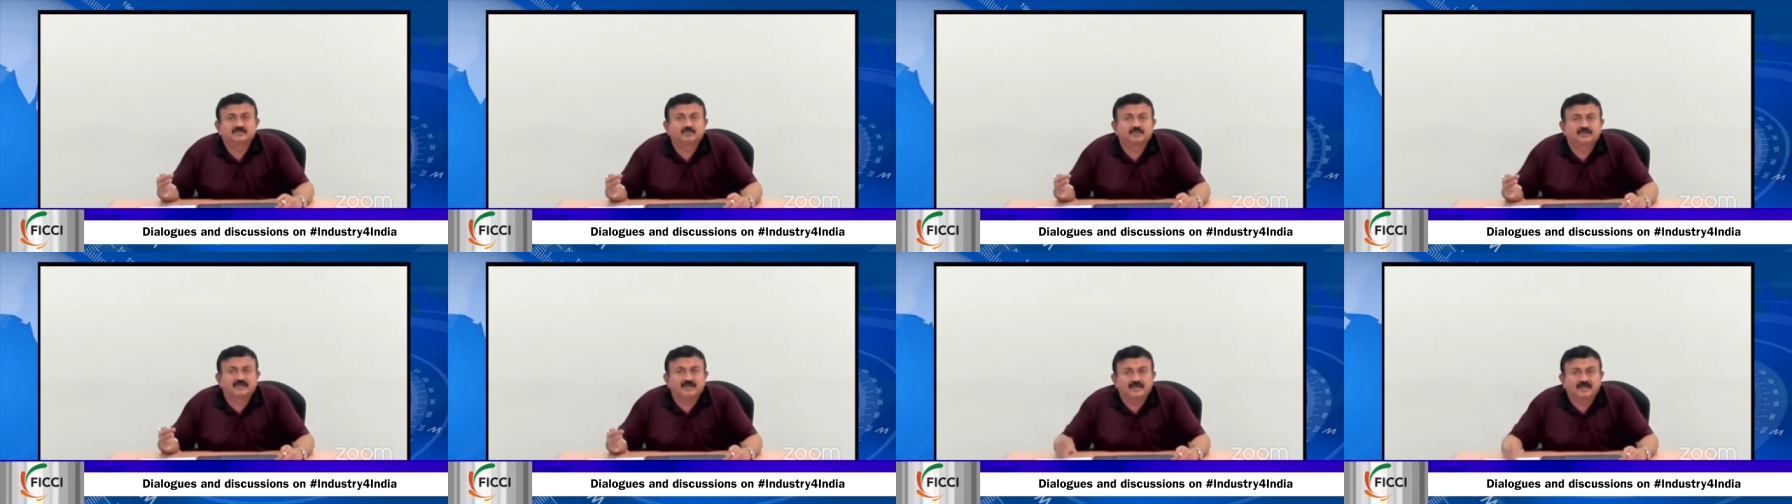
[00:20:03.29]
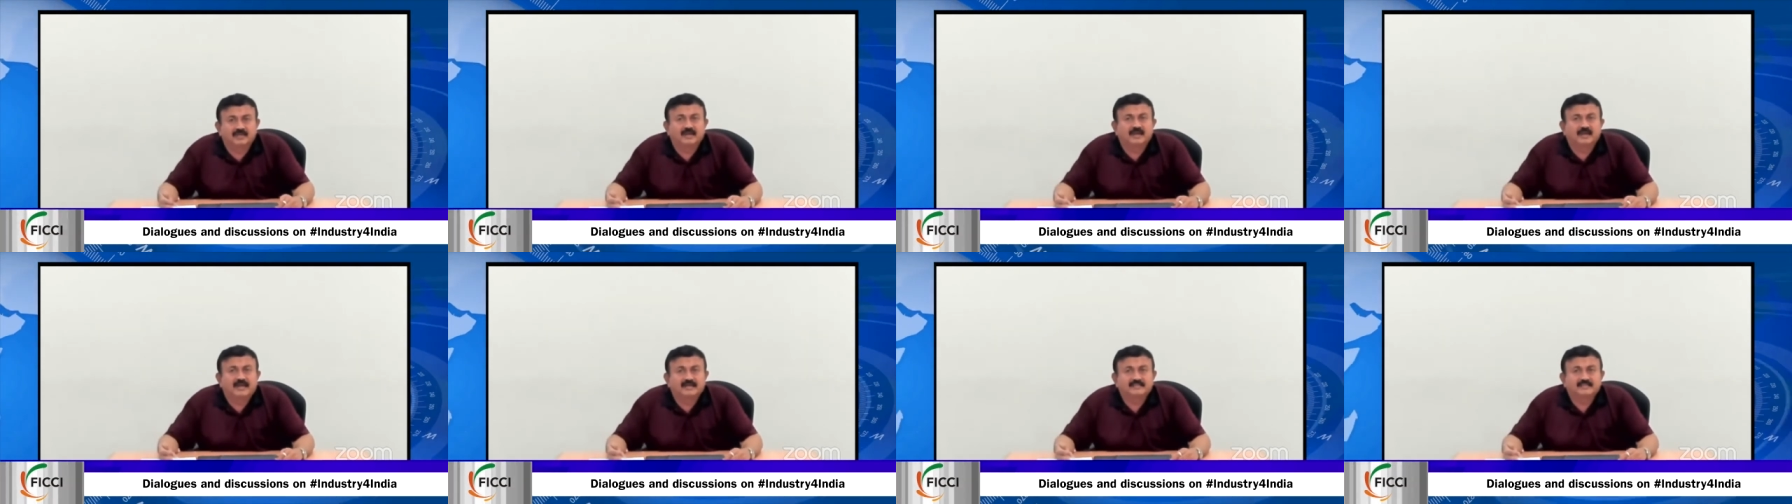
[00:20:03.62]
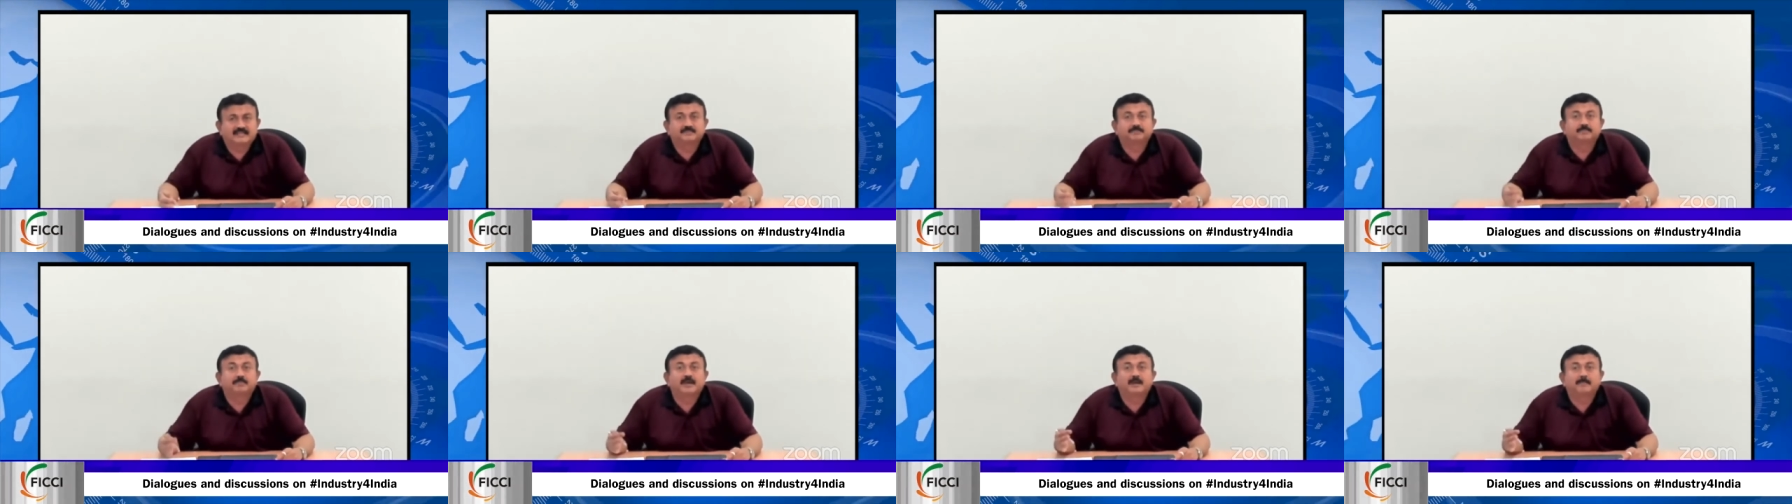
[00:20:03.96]
to 30
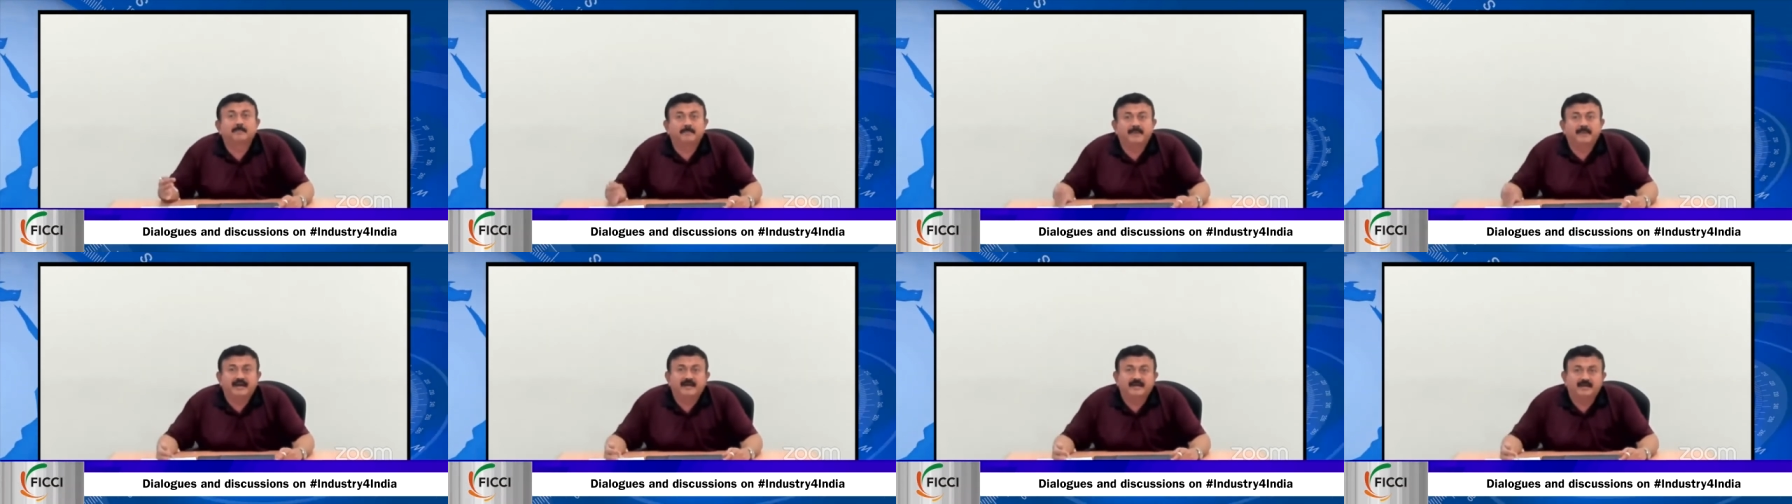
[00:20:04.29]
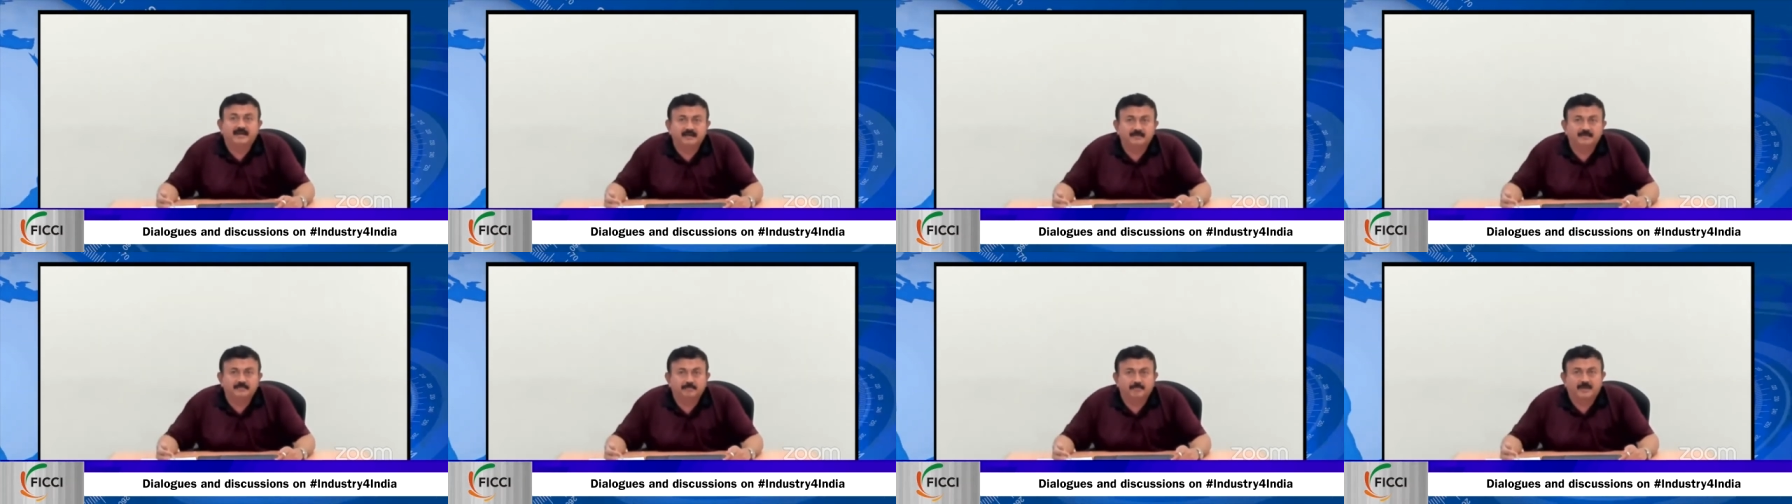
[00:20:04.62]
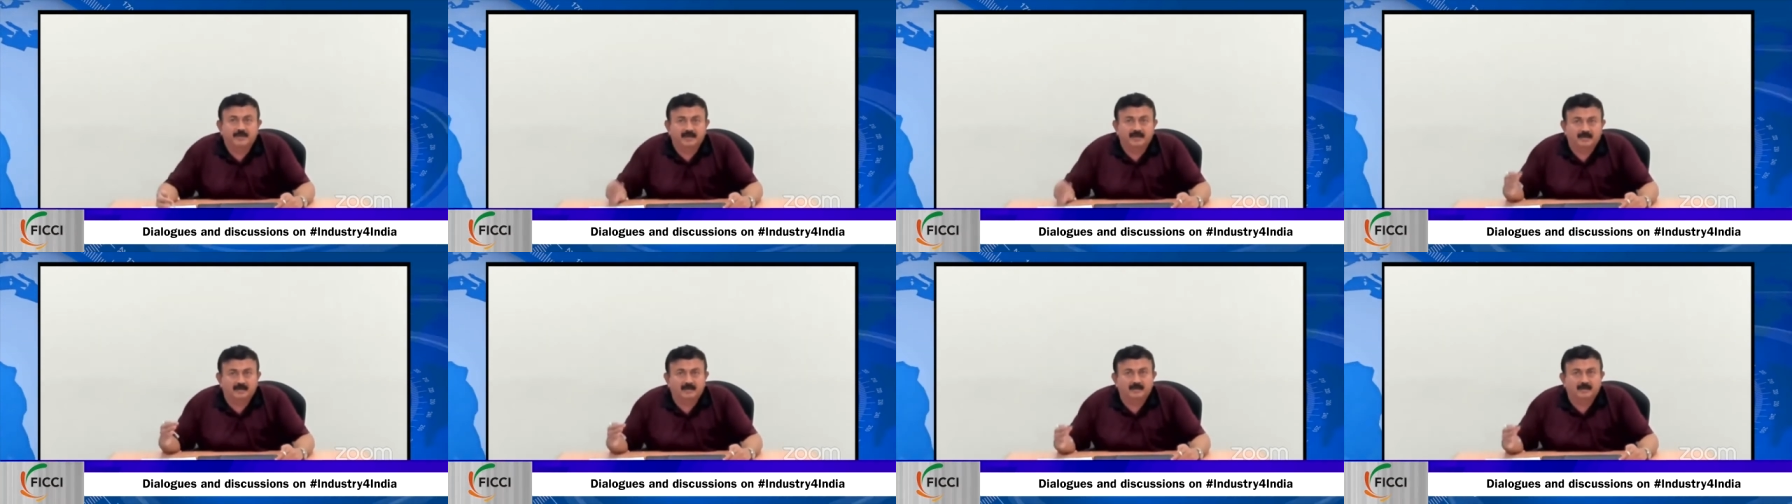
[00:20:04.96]
lakhs per bed,
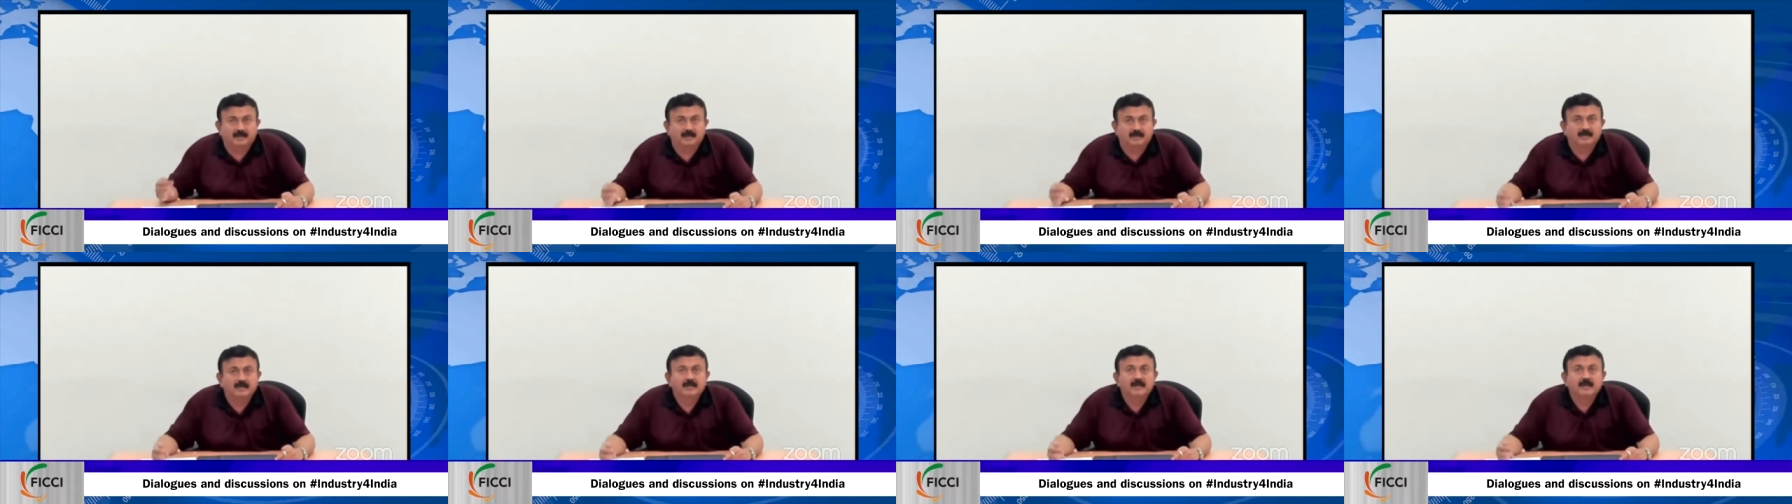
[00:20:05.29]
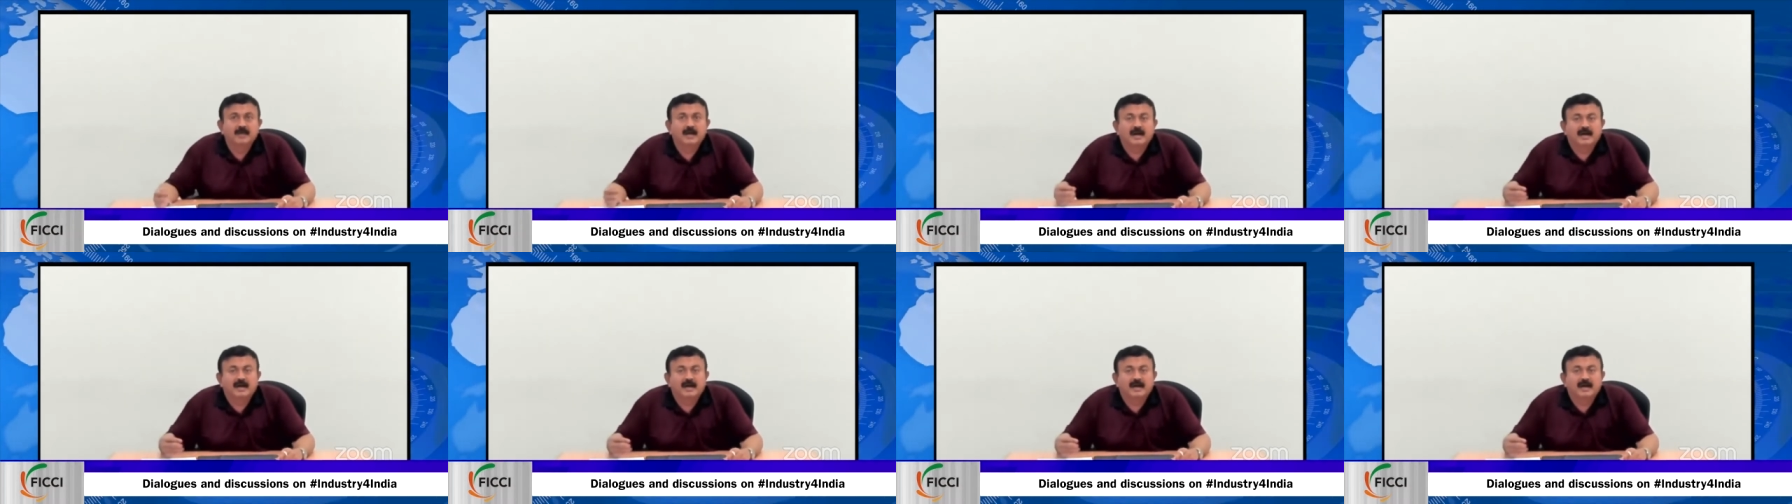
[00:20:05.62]
per uh,